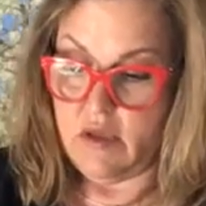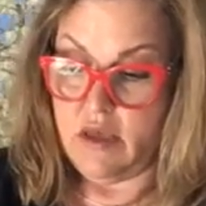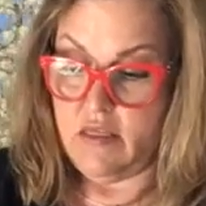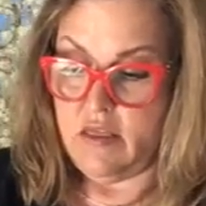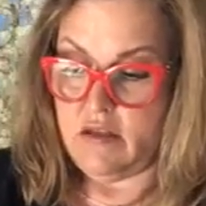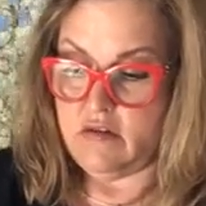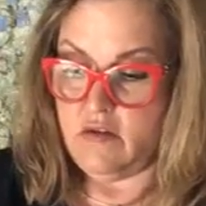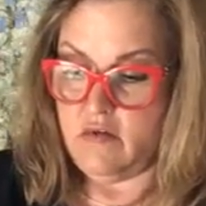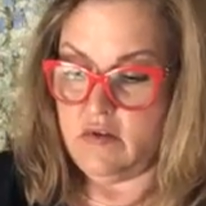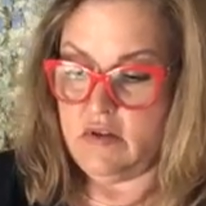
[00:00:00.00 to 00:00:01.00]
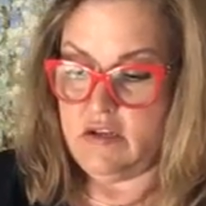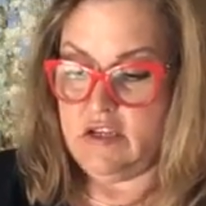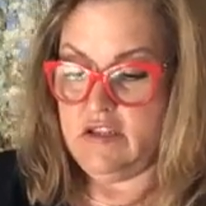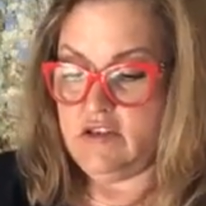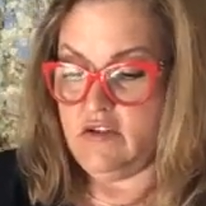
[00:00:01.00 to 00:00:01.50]
I think so. And
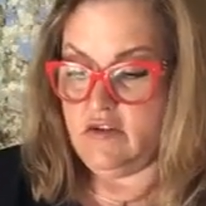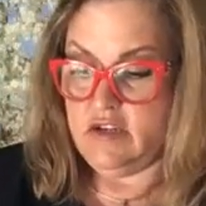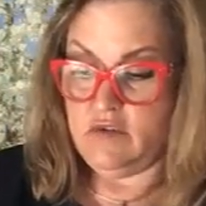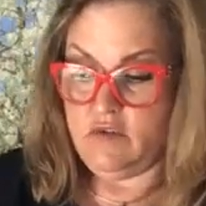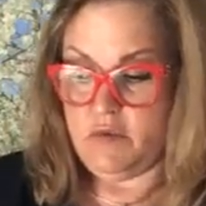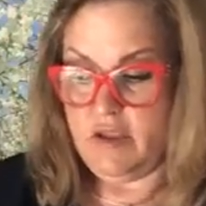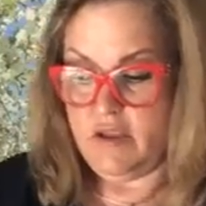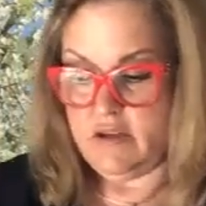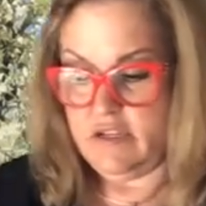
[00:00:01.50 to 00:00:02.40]
Denise agrees with me.